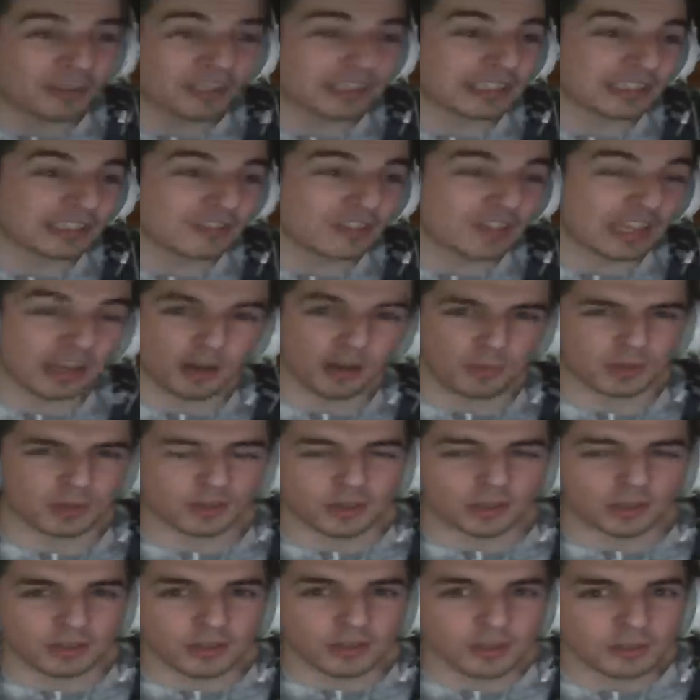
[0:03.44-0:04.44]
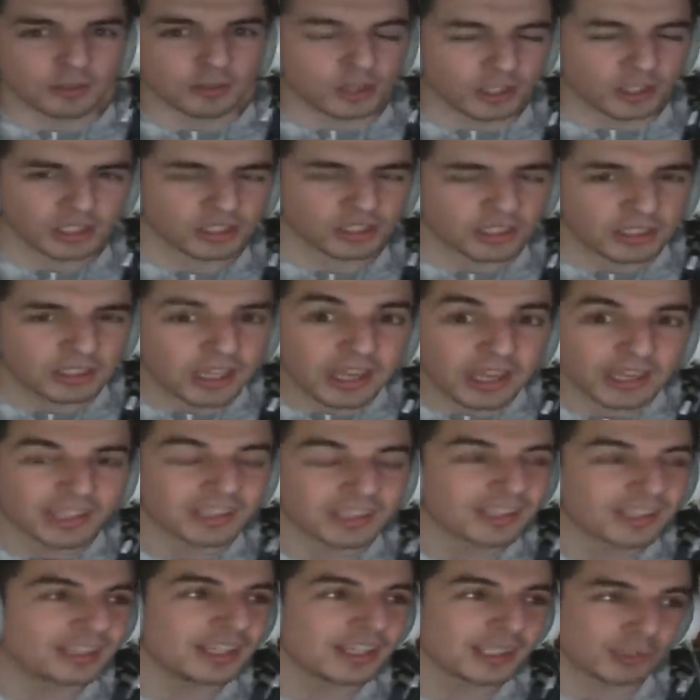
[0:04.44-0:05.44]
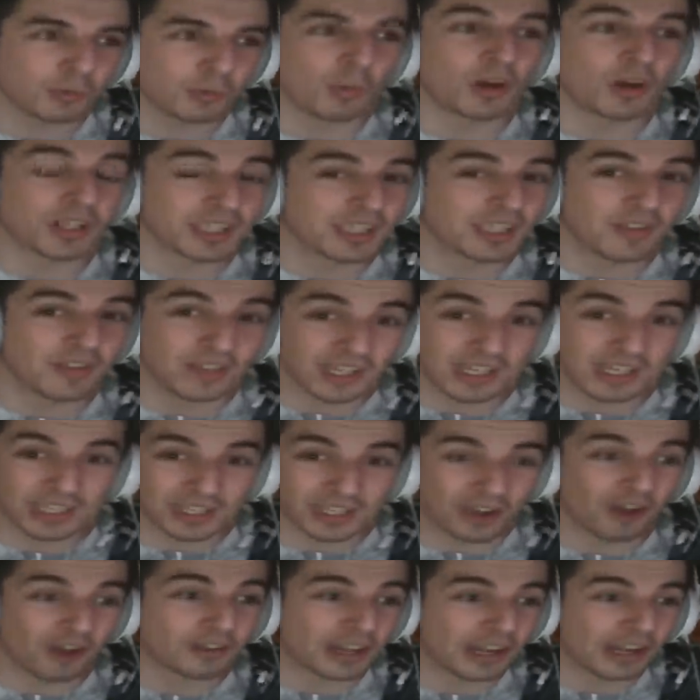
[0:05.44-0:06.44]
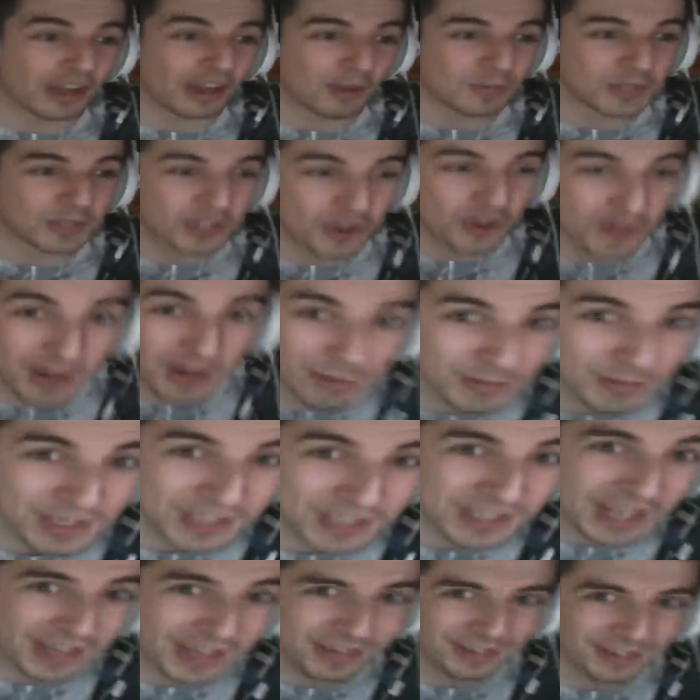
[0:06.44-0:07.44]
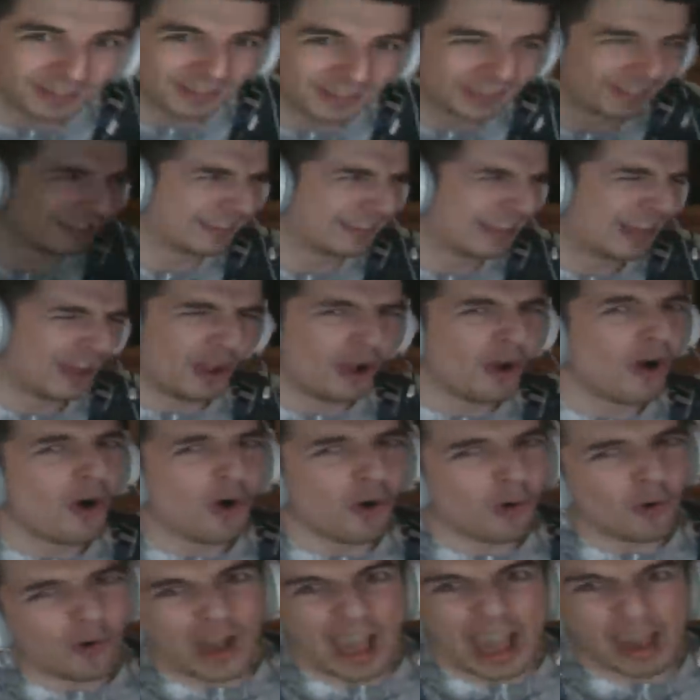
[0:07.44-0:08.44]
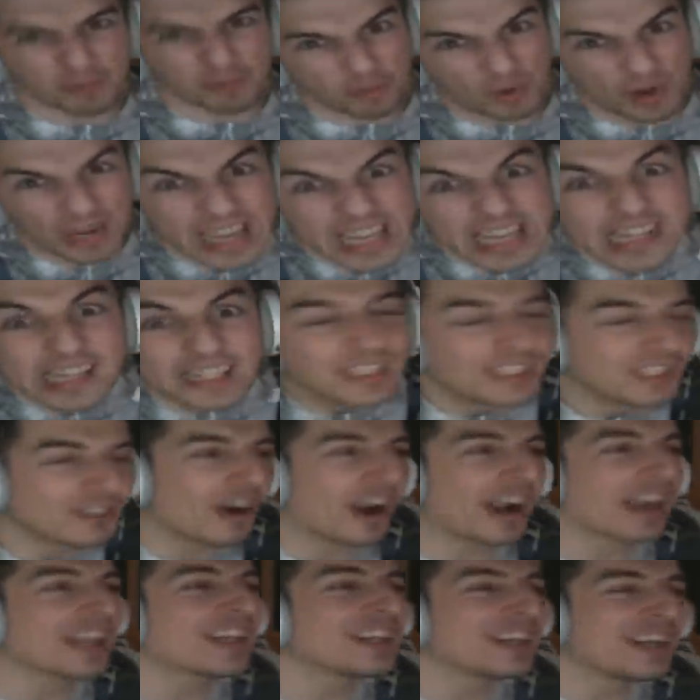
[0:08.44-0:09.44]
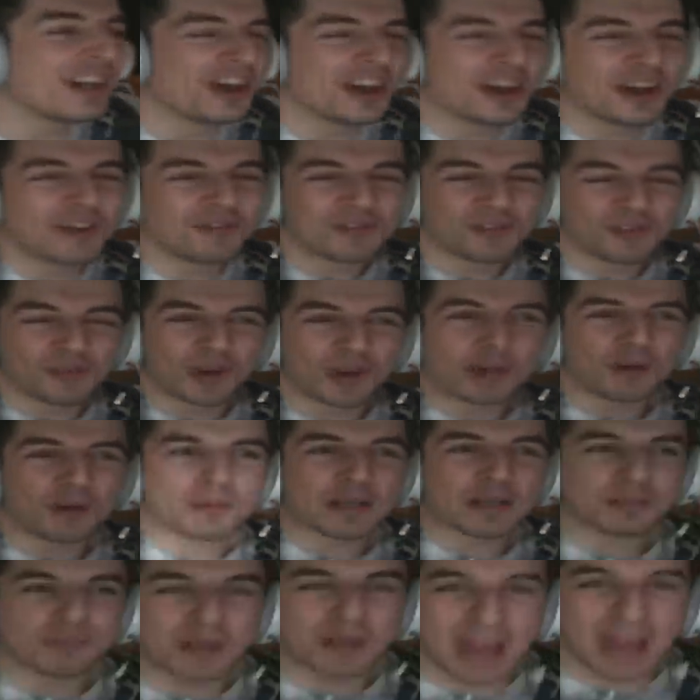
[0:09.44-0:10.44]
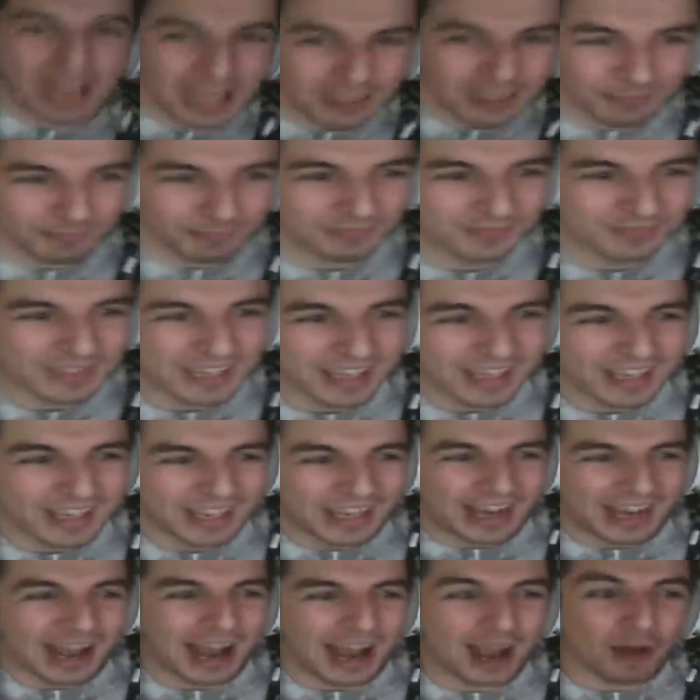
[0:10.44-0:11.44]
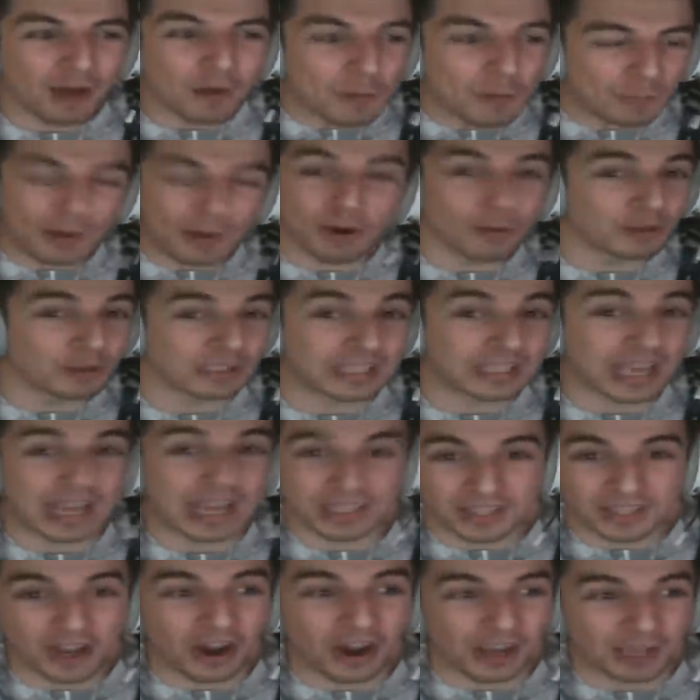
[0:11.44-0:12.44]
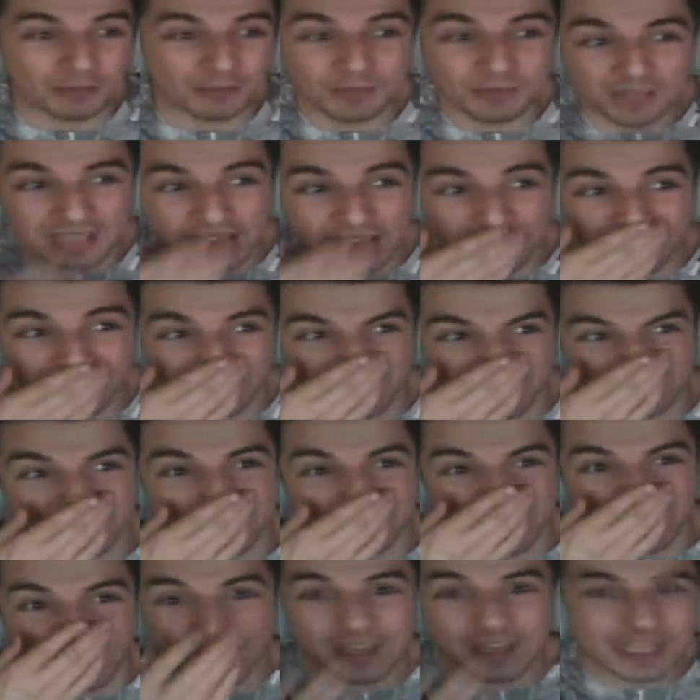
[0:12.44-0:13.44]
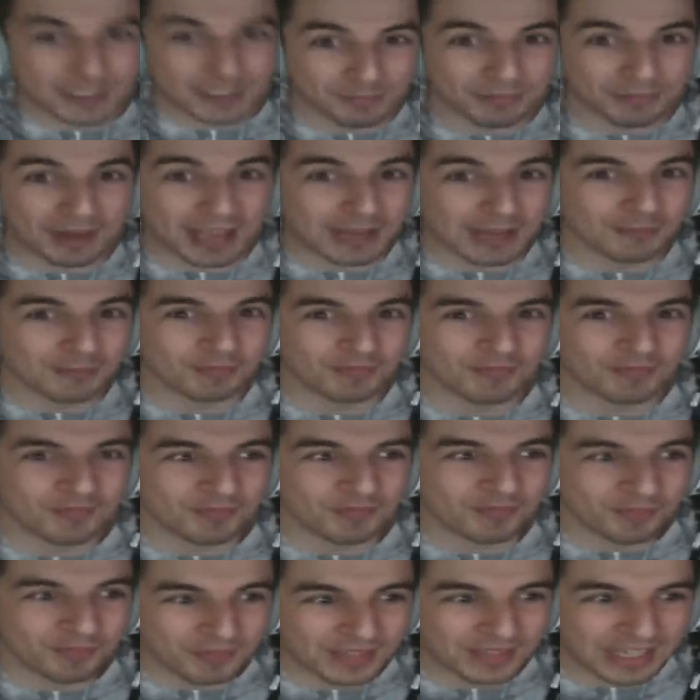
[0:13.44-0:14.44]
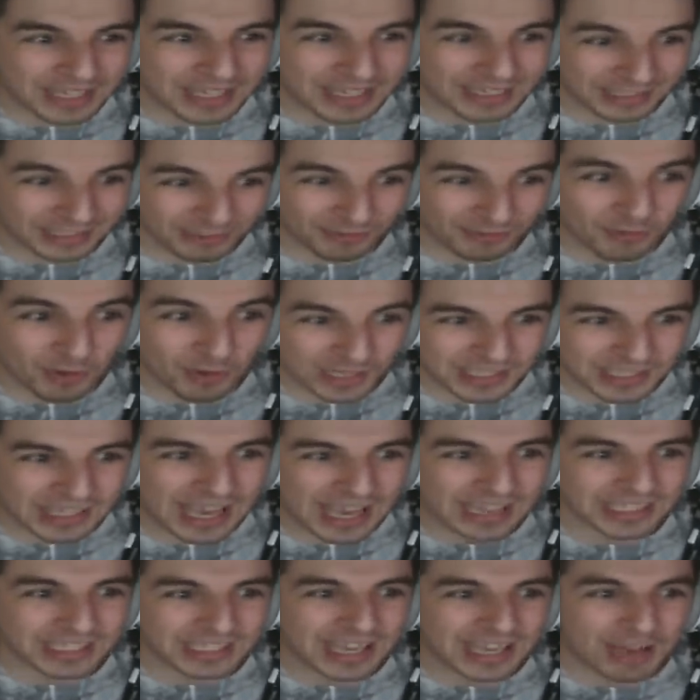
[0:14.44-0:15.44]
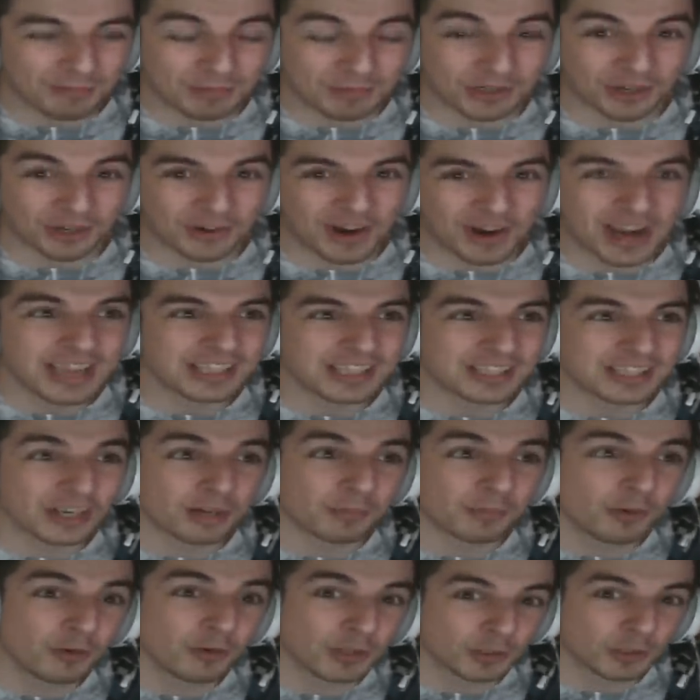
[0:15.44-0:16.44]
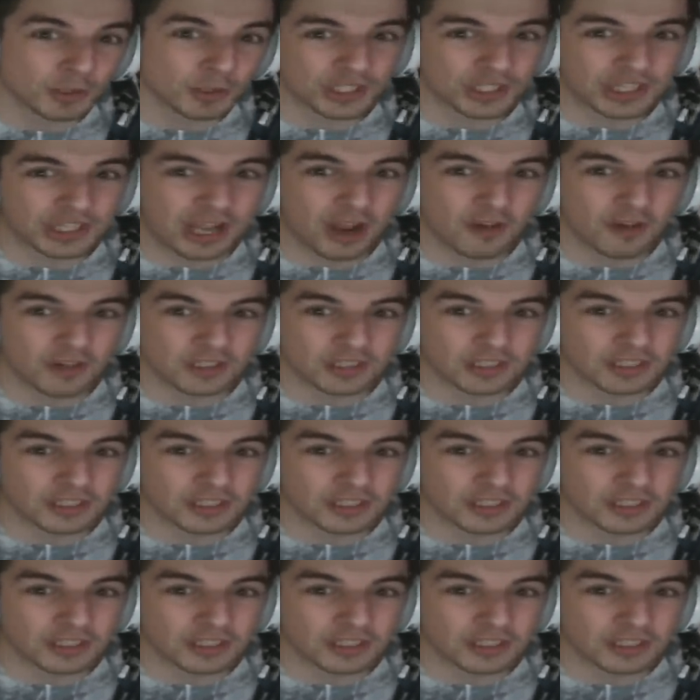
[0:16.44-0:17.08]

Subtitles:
you guys to think, oh my god, you're such a dick. This was 7 years ago. I've done a lot of maturing up since then. Or have we? Right, we're going to press play. I will pause it at times and I'll explain what's actually happened, all right? So I'm going to pull the Twitch chat over to